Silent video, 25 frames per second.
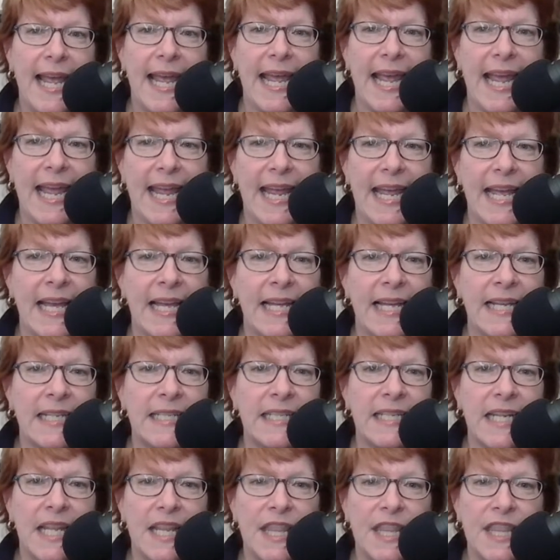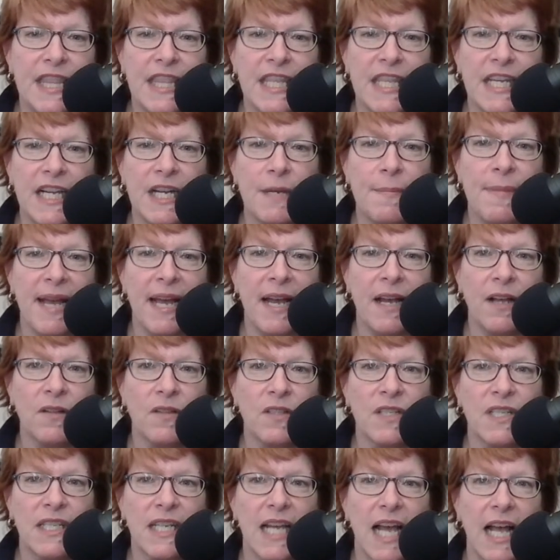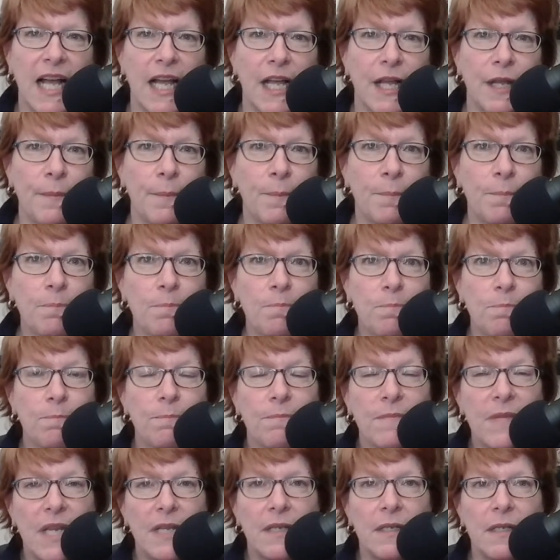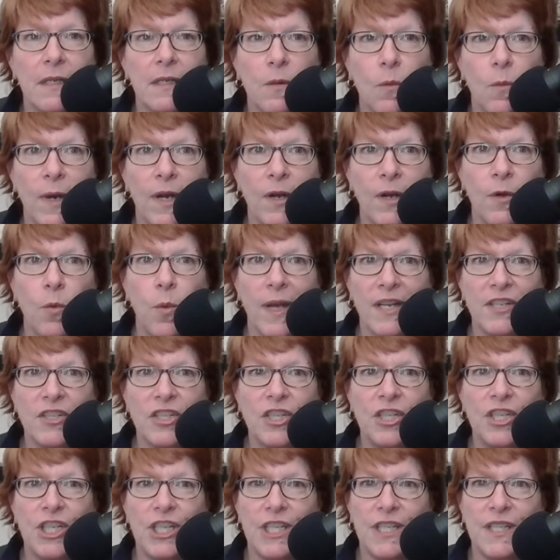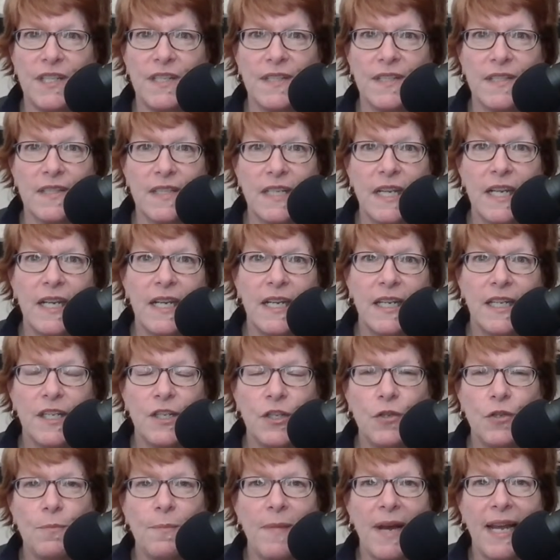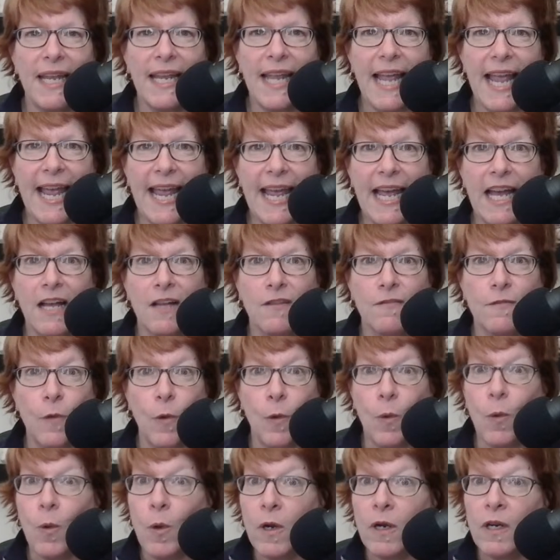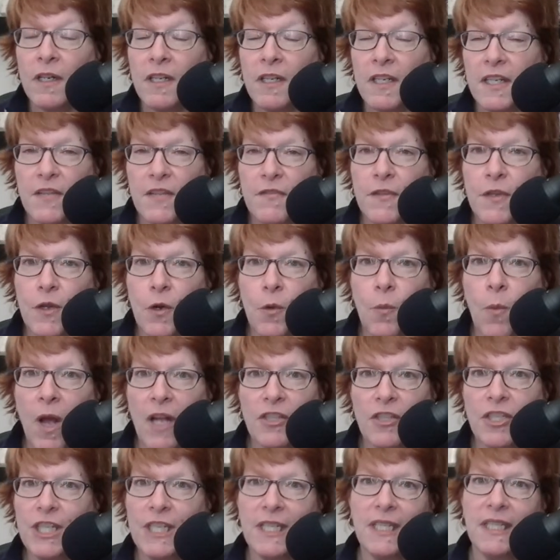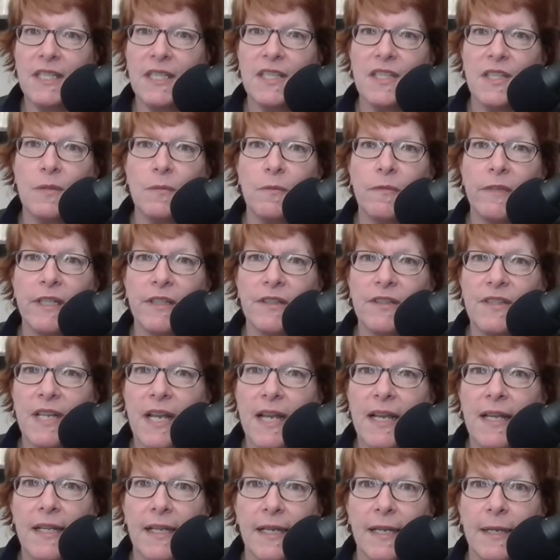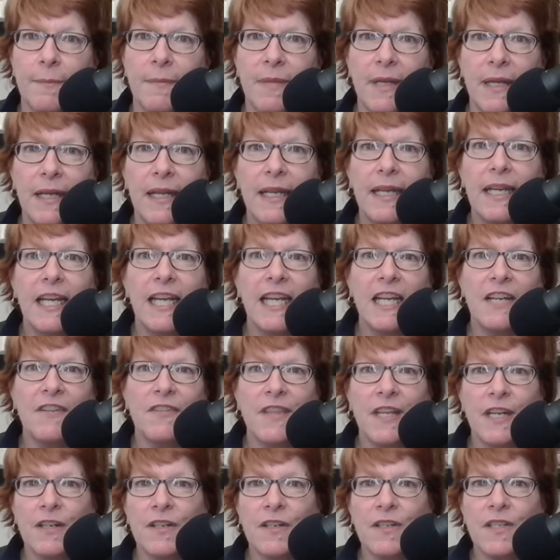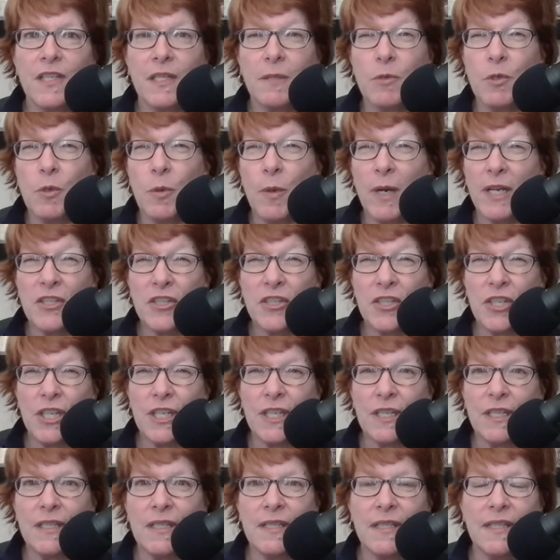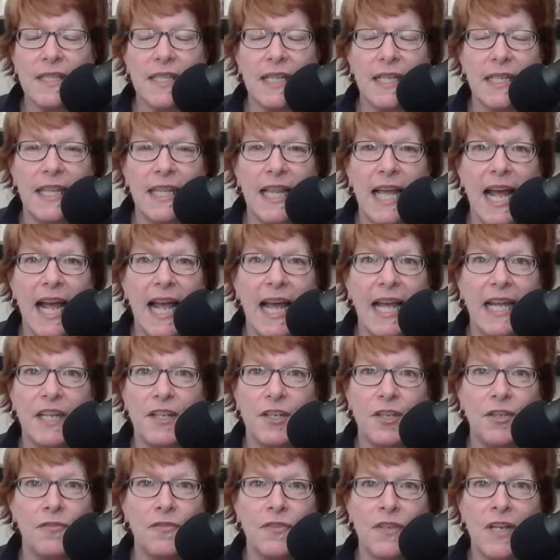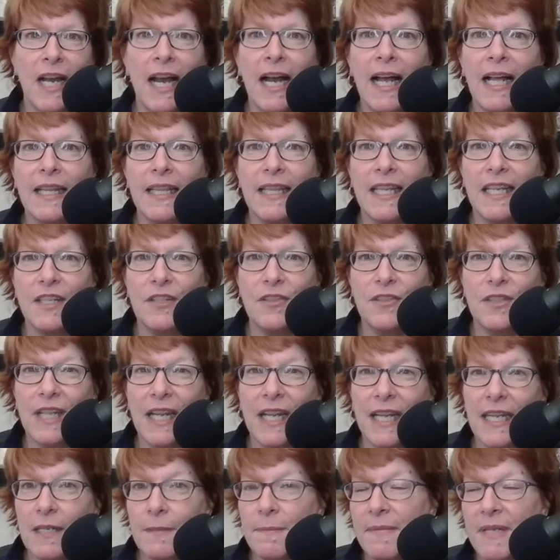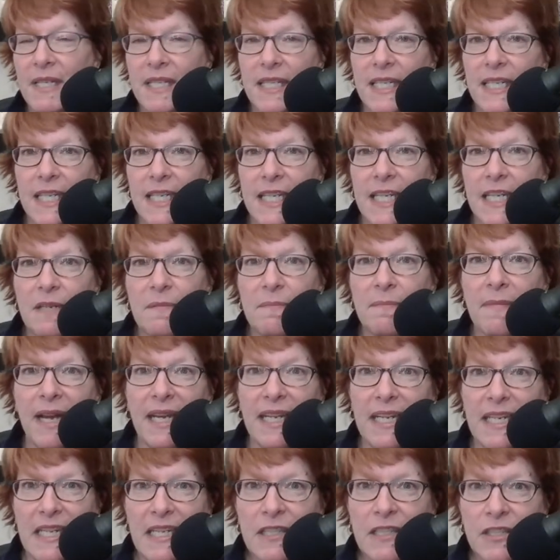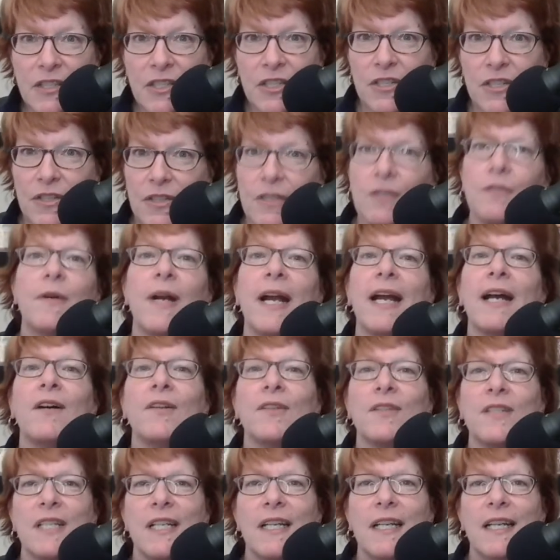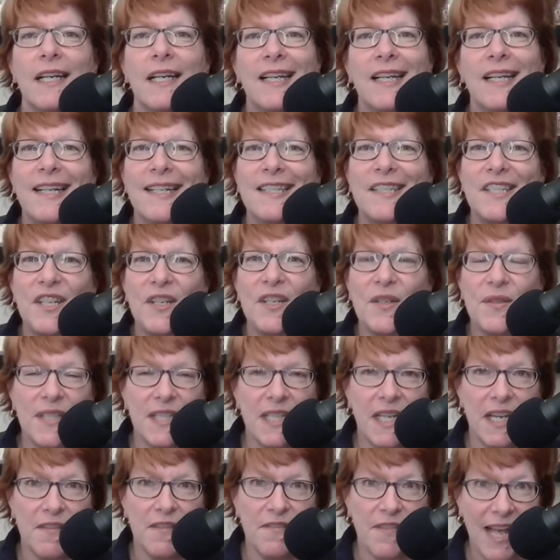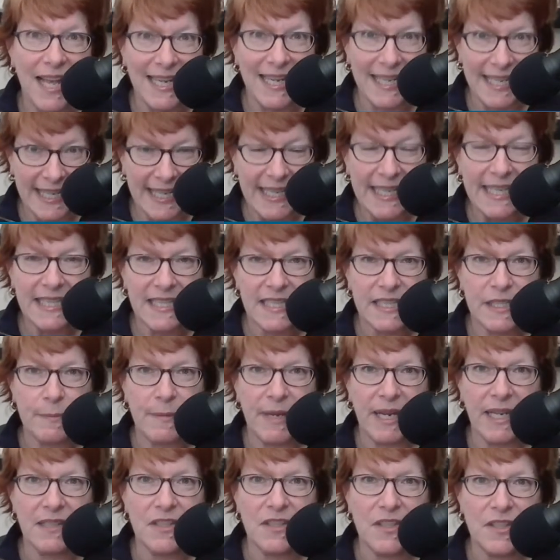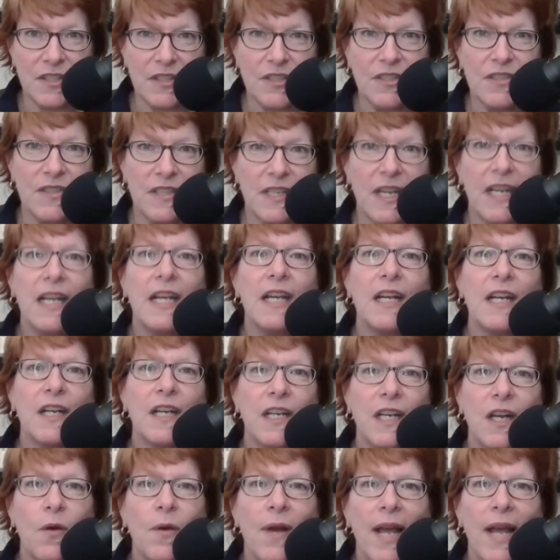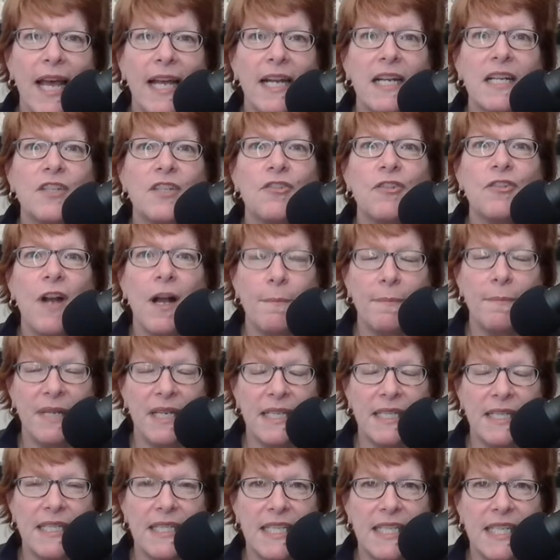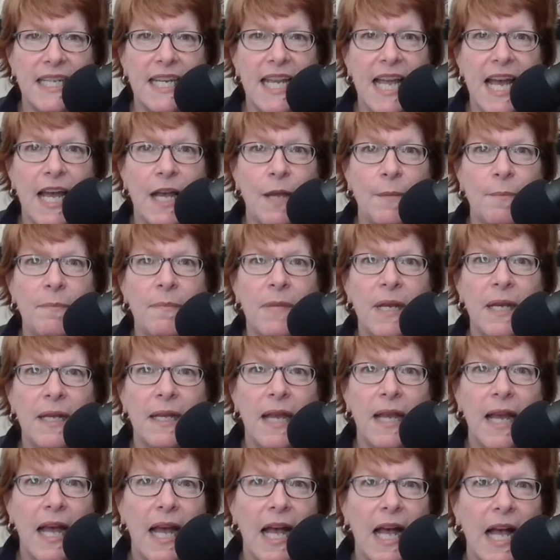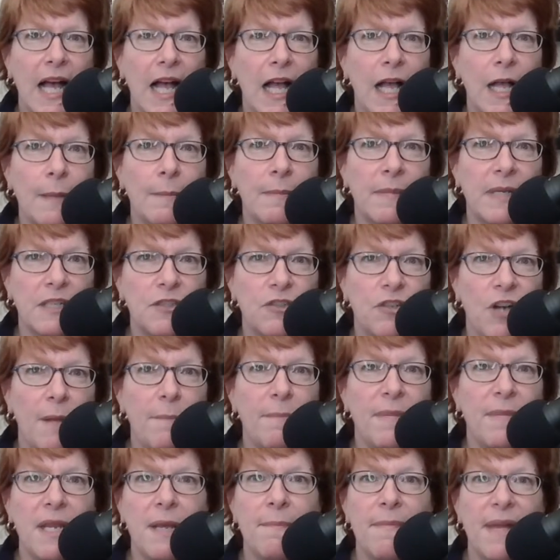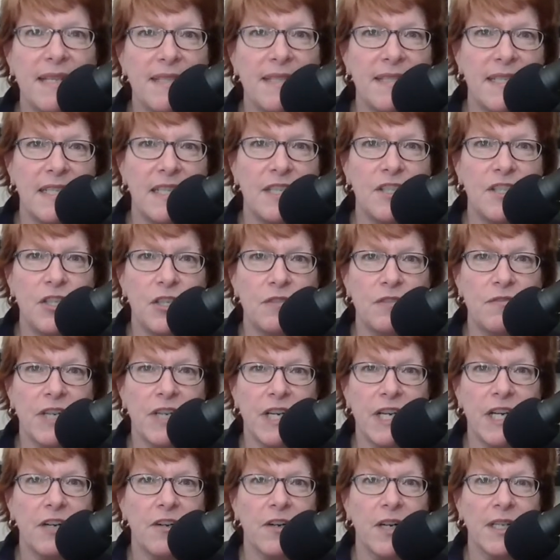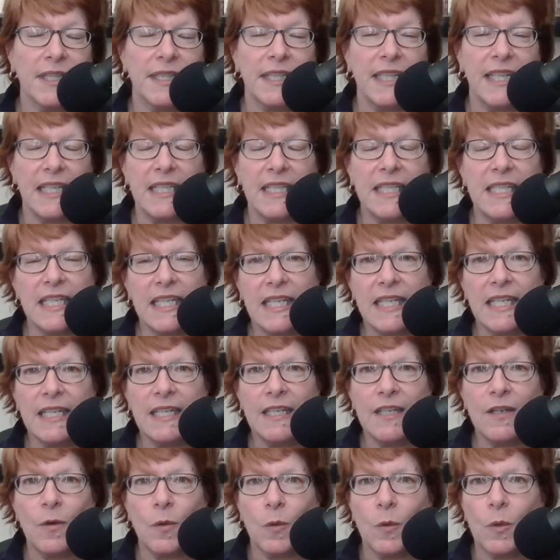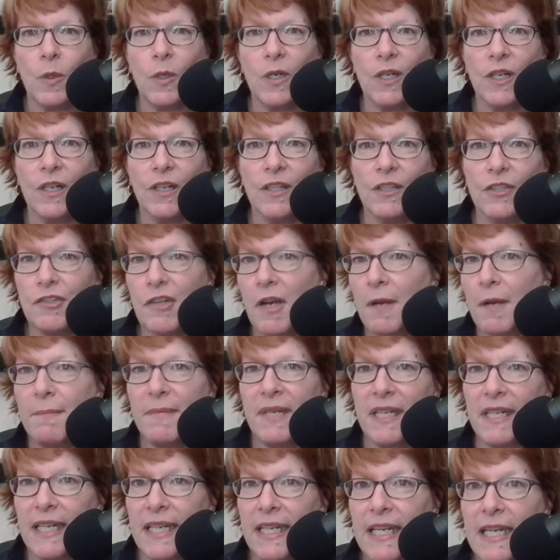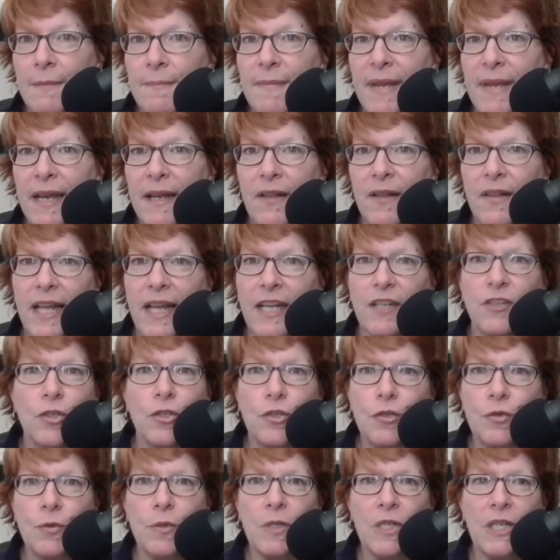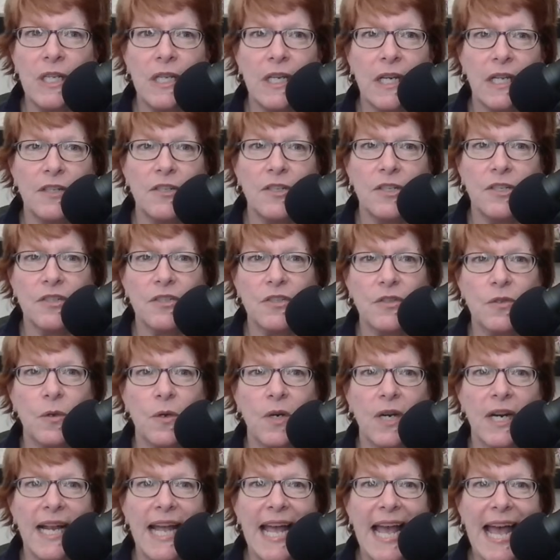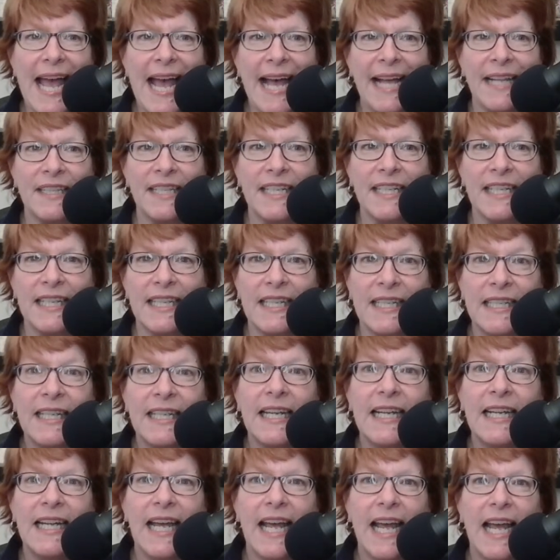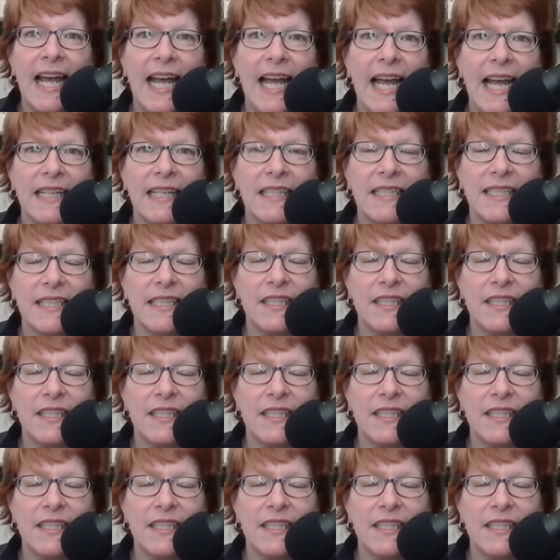and think about what questions you might have. Or if you're watching this in real time, if there are some questions that you've got that you'd like me to keep my ear to the ground to see if I can get some answers, go ahead and drop me a DM. Drop me a message over here on LinkedIn or drop me an email at julie_allig at